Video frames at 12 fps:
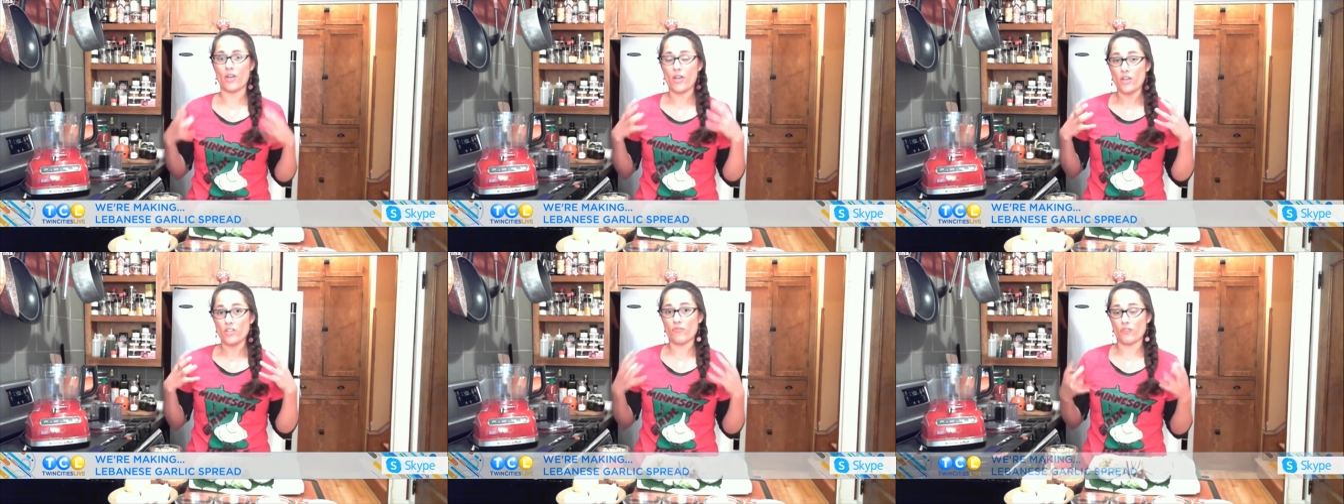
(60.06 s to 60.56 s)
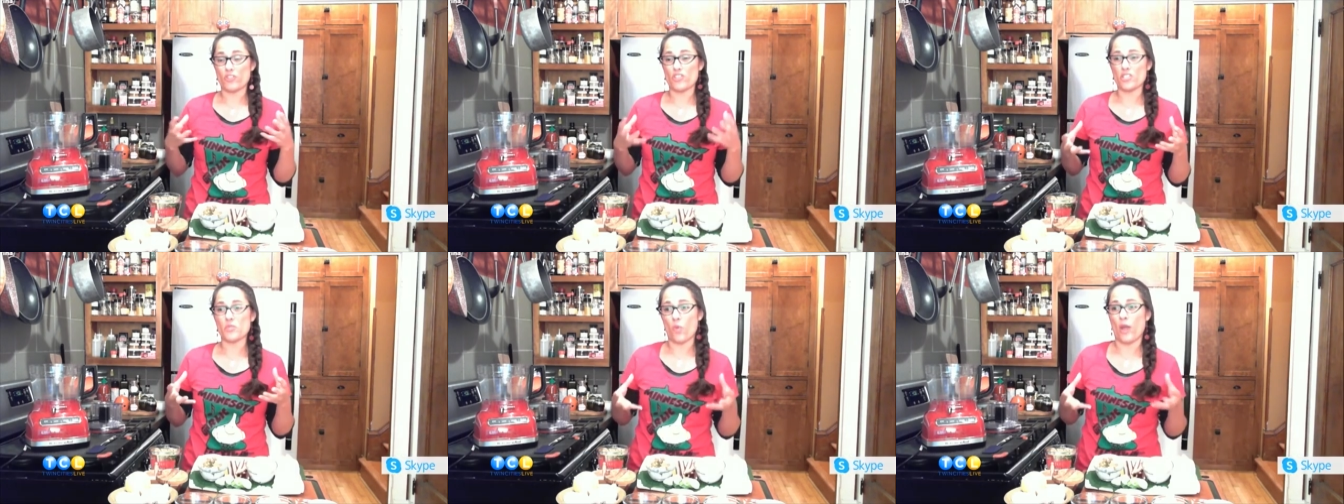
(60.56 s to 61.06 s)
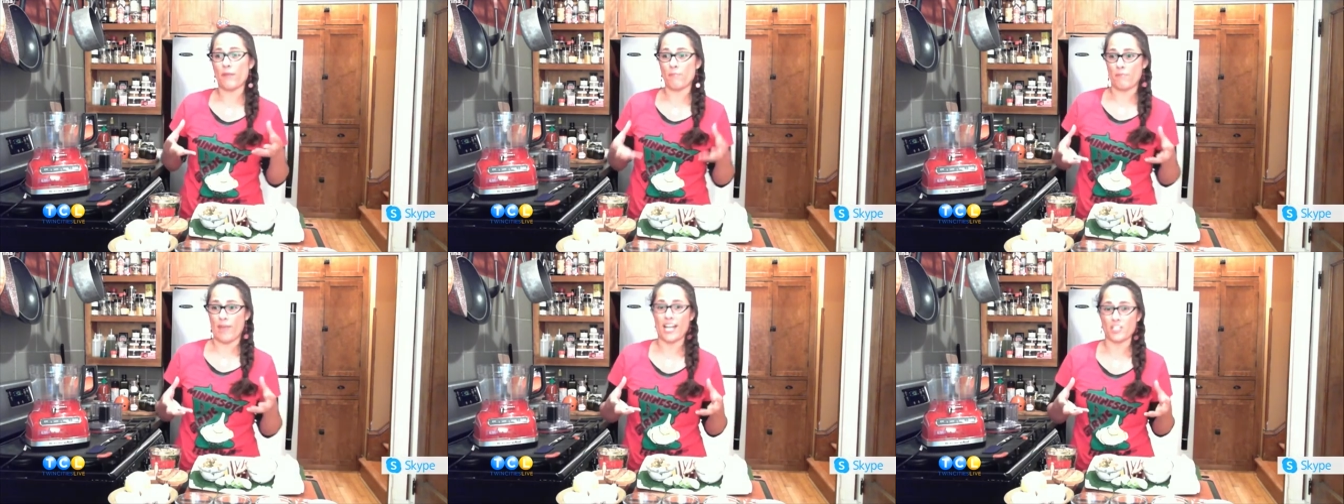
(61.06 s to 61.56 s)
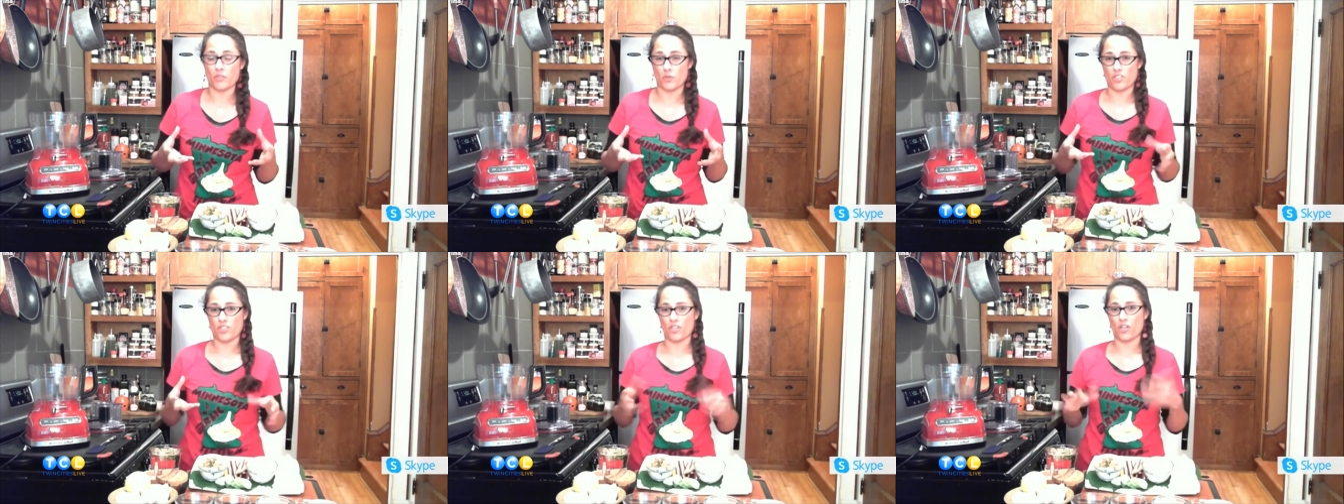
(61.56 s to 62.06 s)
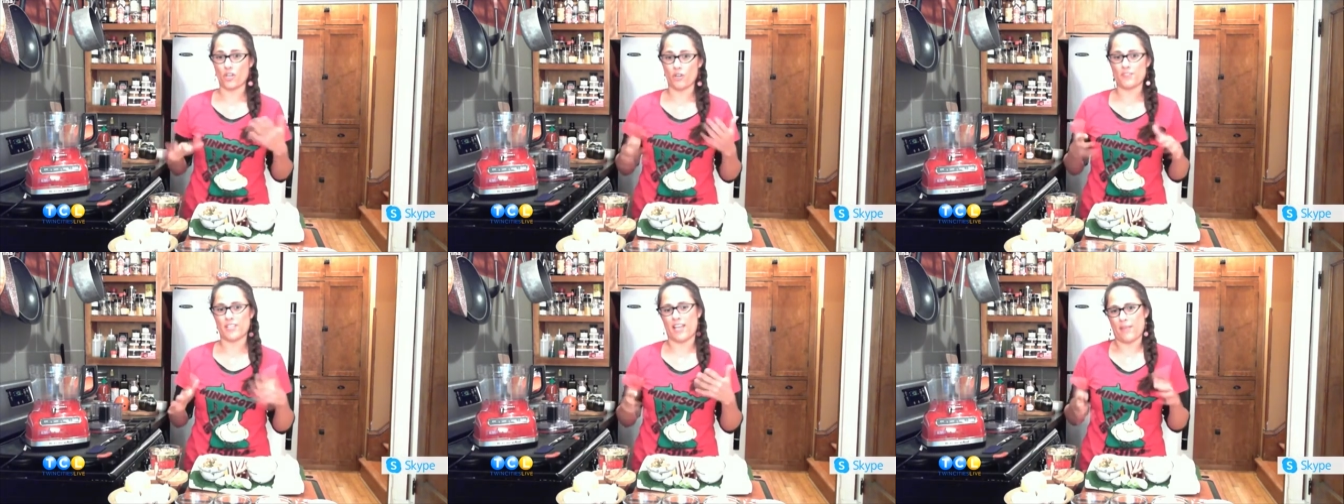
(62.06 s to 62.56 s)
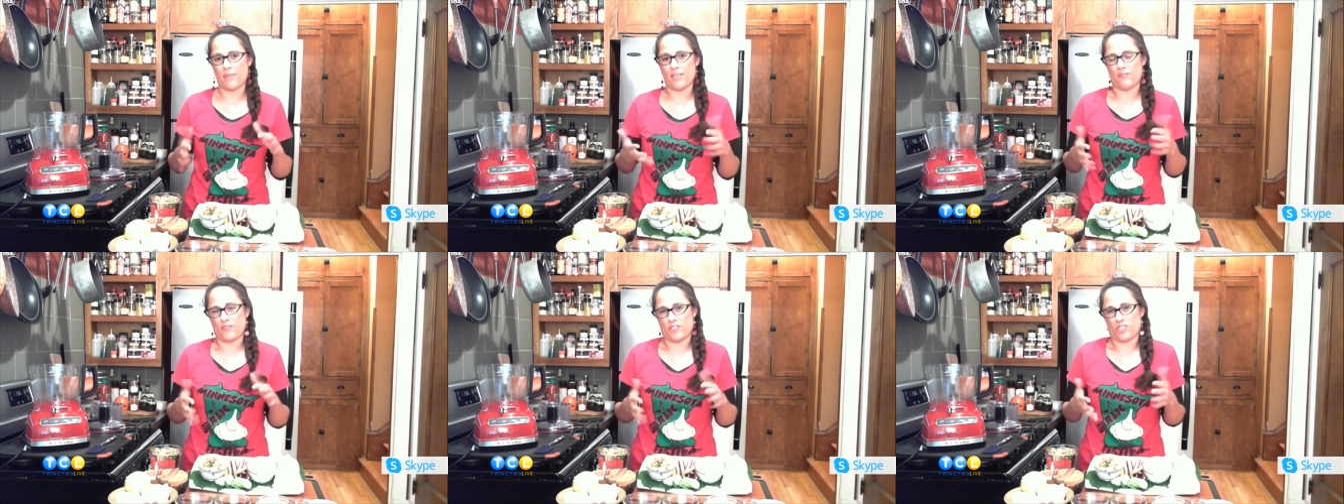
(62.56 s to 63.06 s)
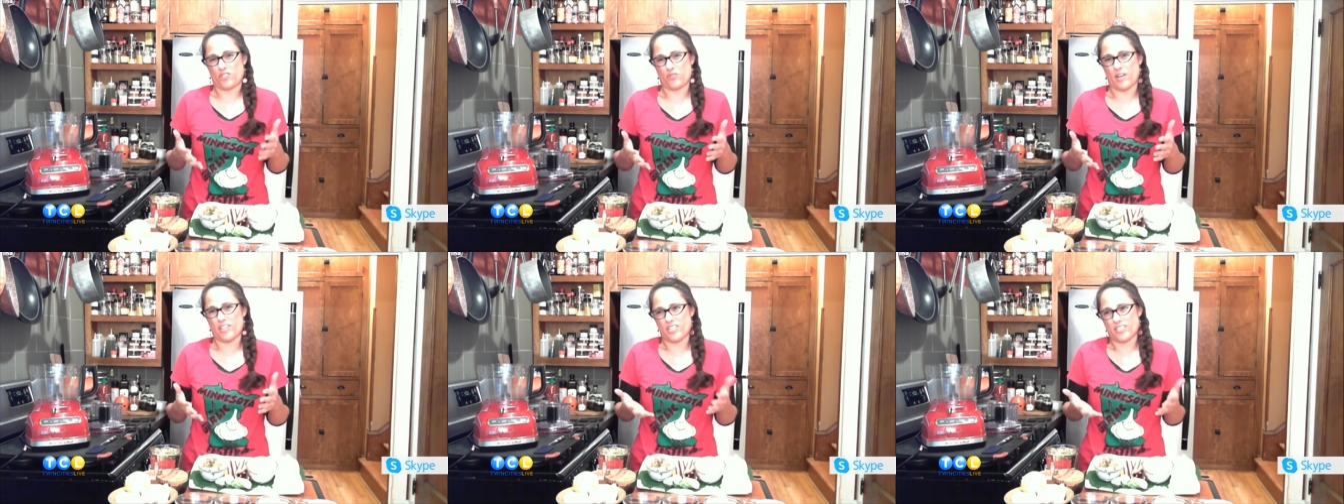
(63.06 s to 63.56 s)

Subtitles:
for just one batch, which serves, I mean, if you stretch it,